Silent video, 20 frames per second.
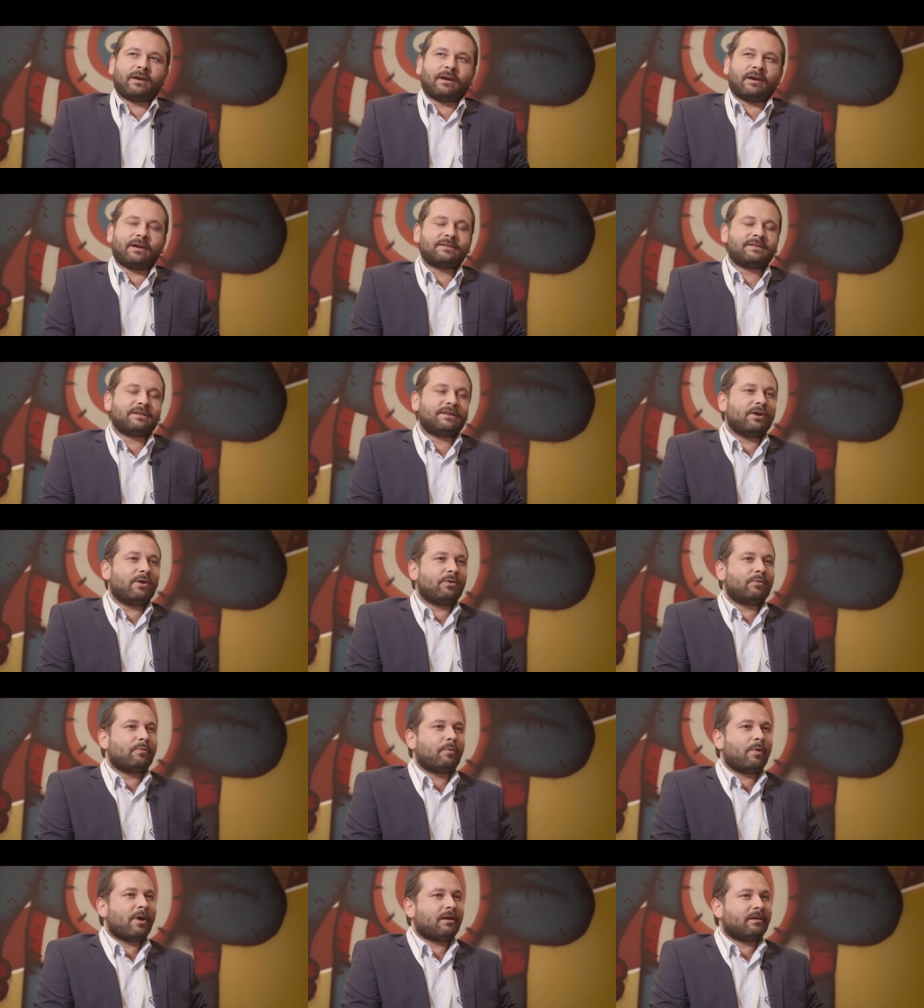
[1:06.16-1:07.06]
As you know,
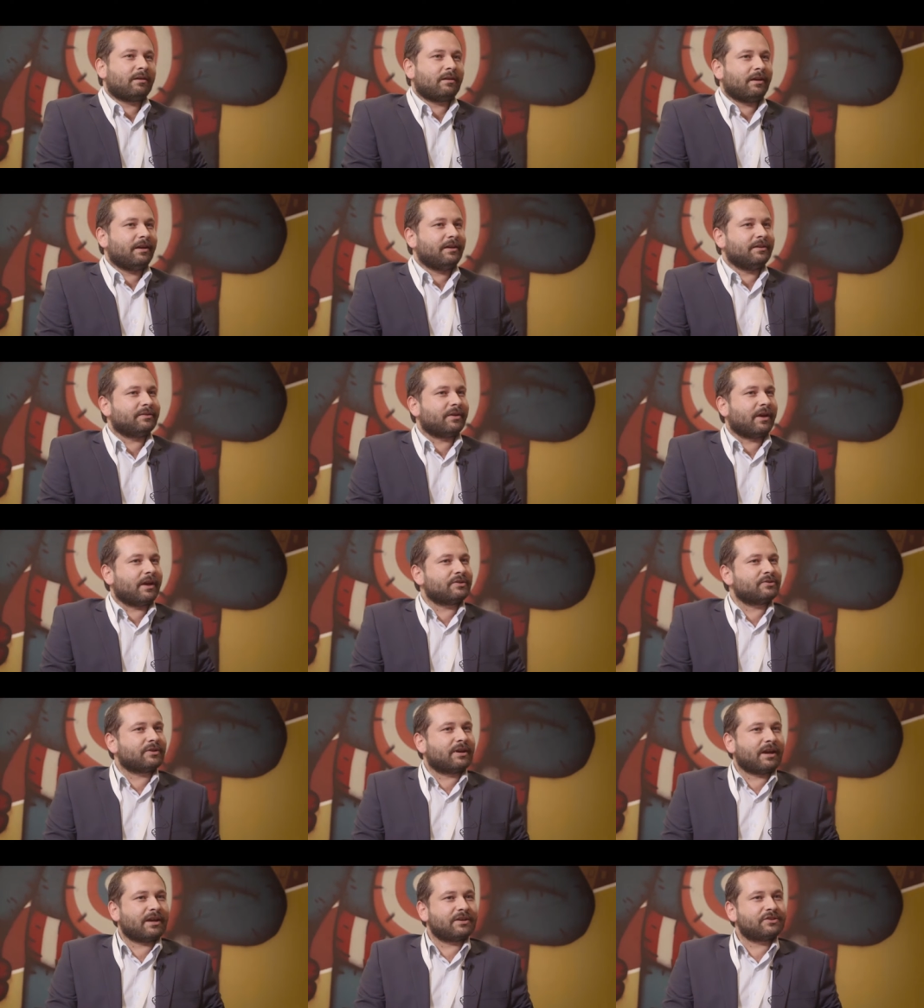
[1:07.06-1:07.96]
we are in the
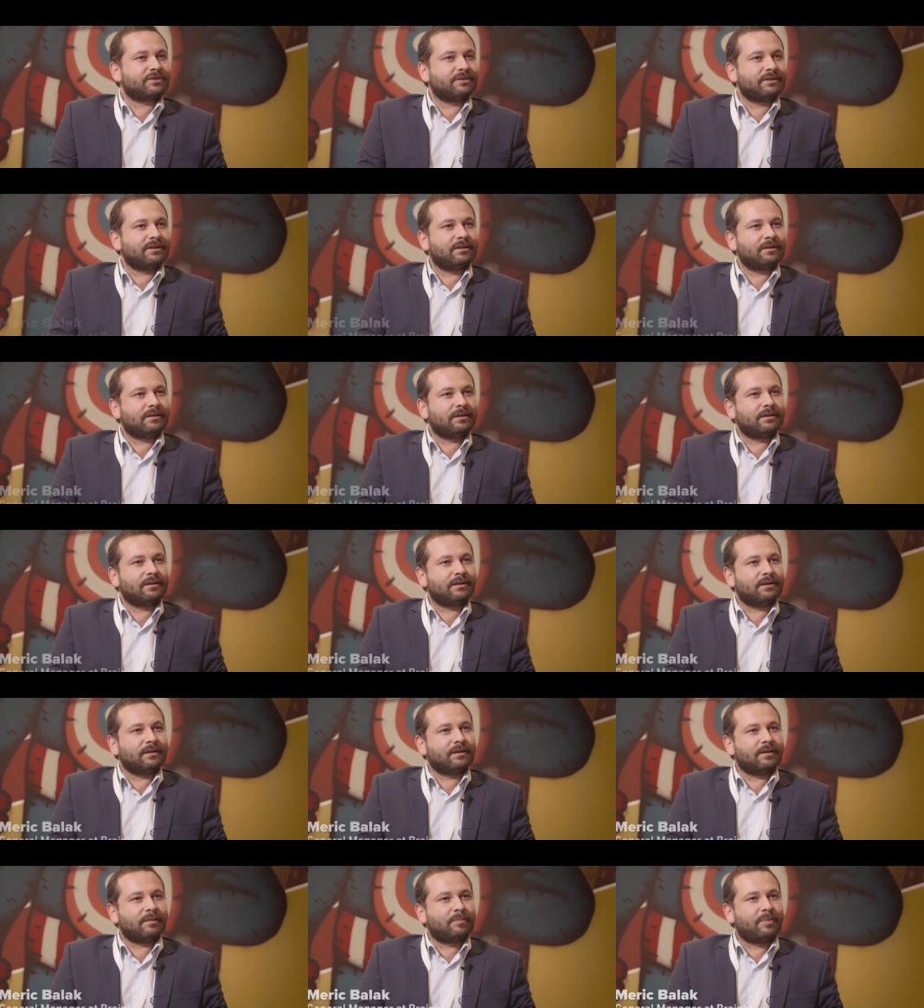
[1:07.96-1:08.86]
educational
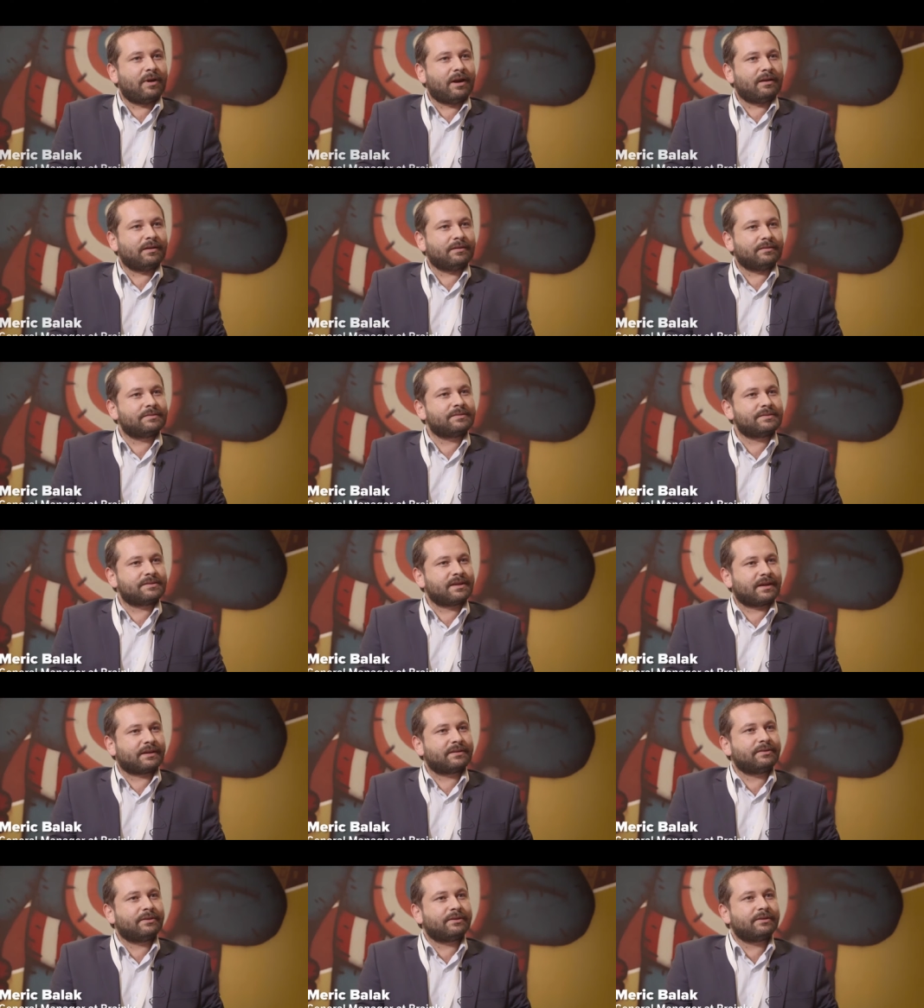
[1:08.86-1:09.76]
uh, uh
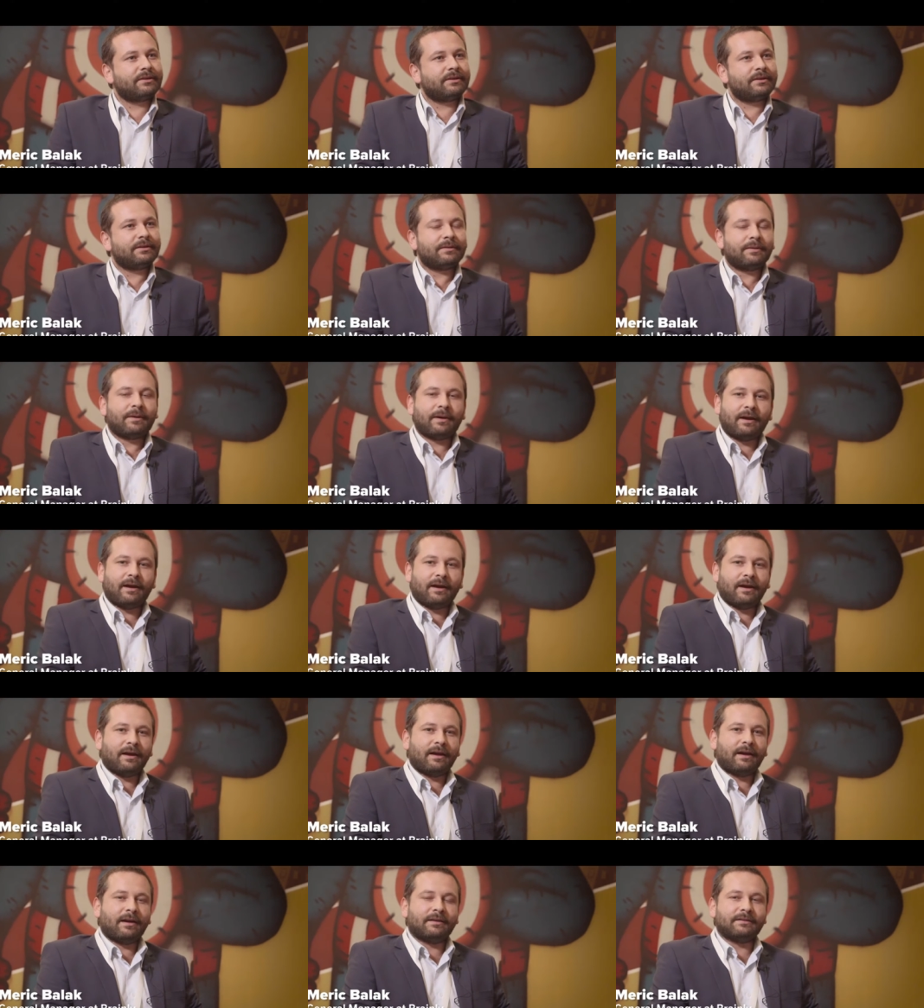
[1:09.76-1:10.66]
sector
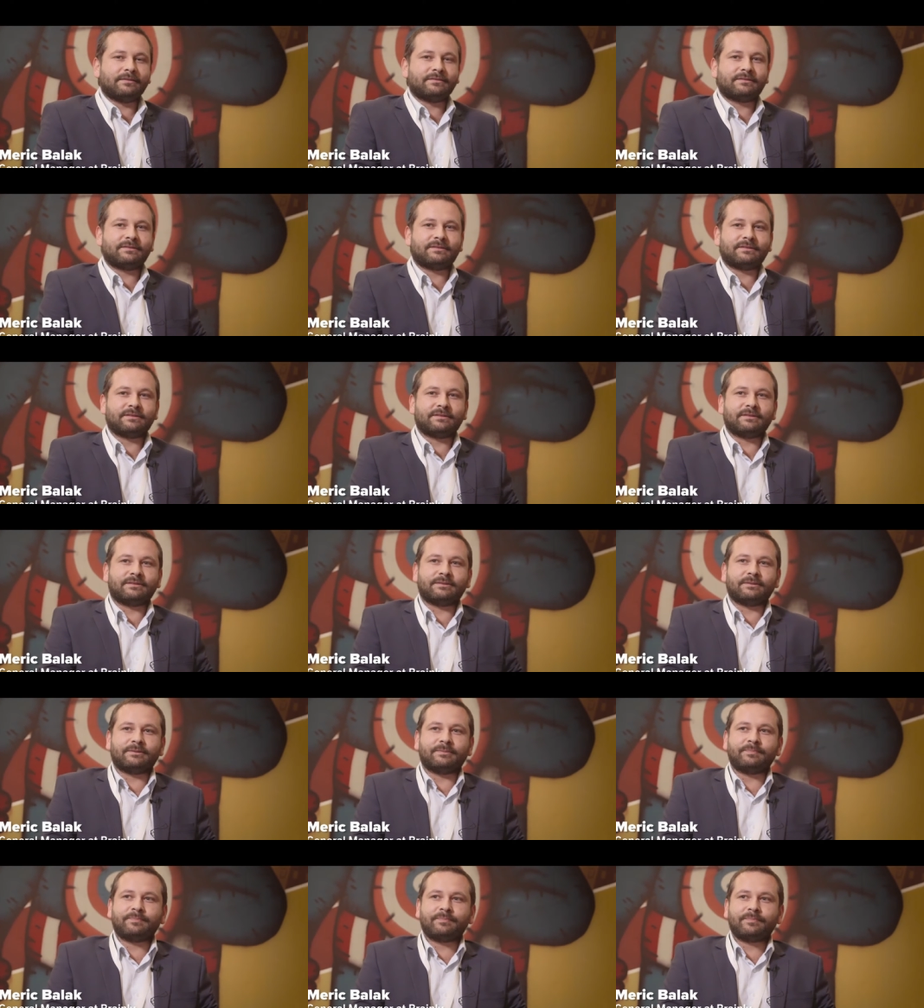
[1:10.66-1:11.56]
and
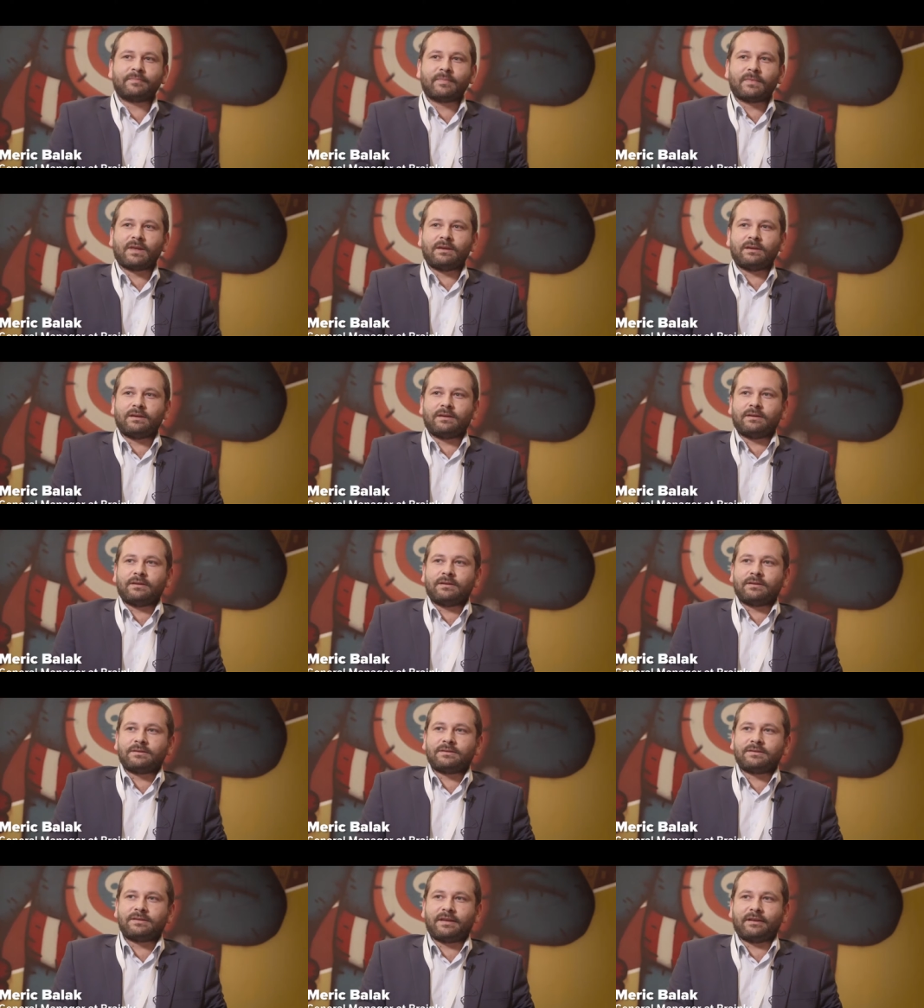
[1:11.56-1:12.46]
uh,
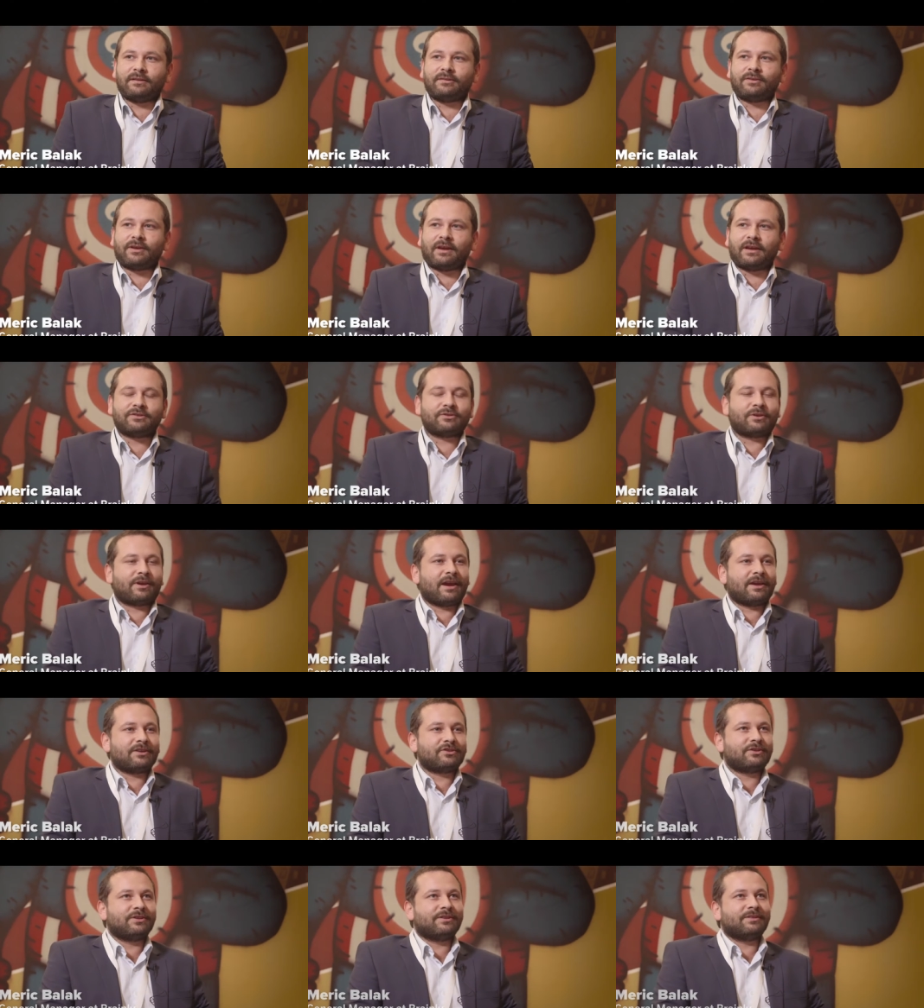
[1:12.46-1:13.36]
still the
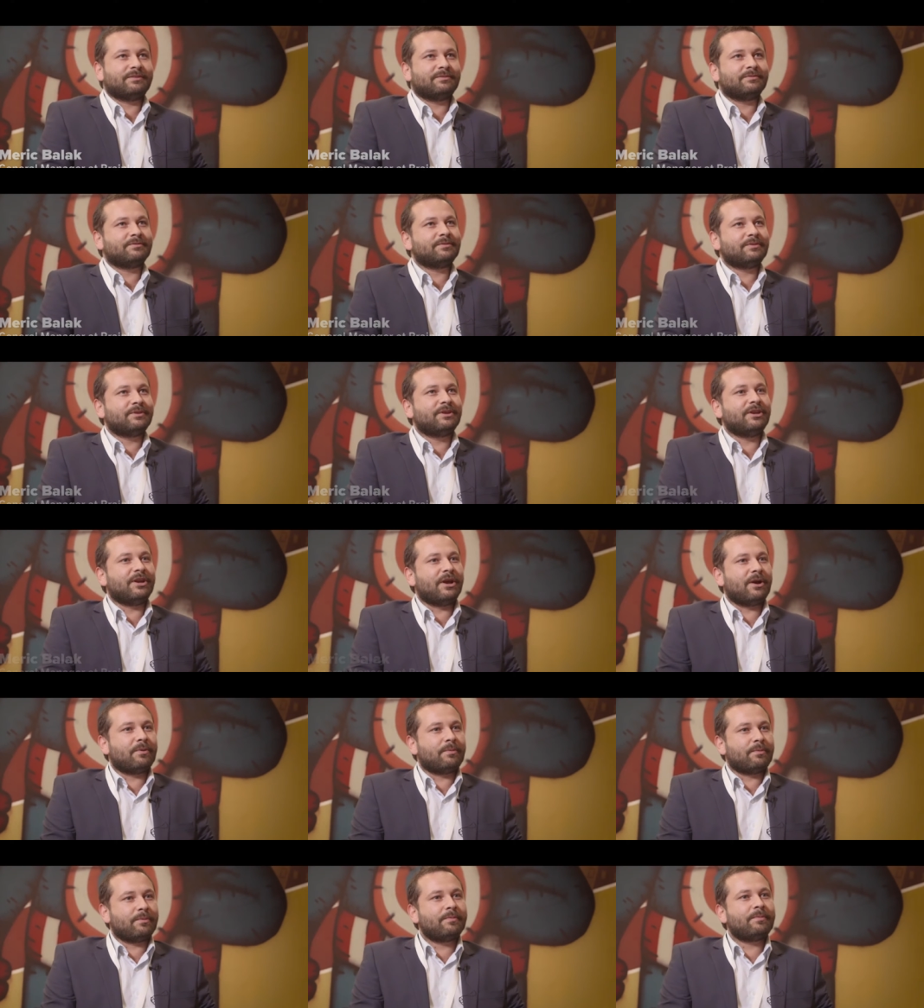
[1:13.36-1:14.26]
education, you
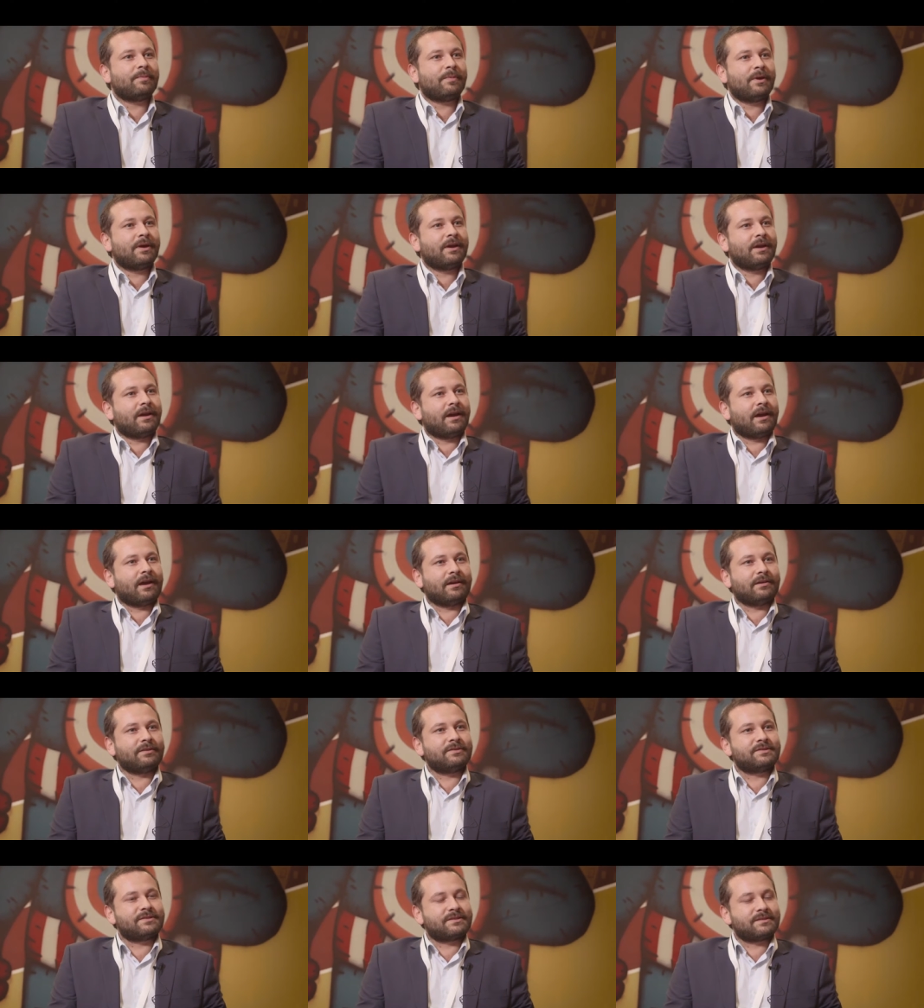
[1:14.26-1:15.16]
know,
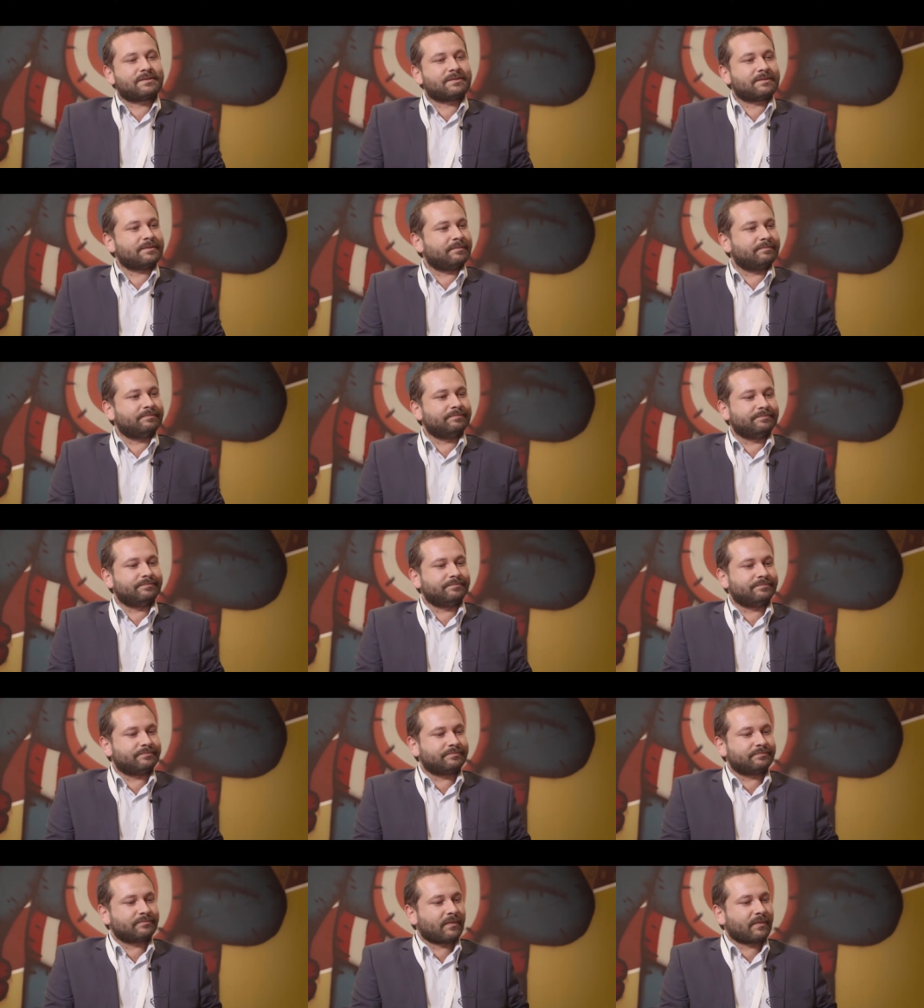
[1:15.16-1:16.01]
is um,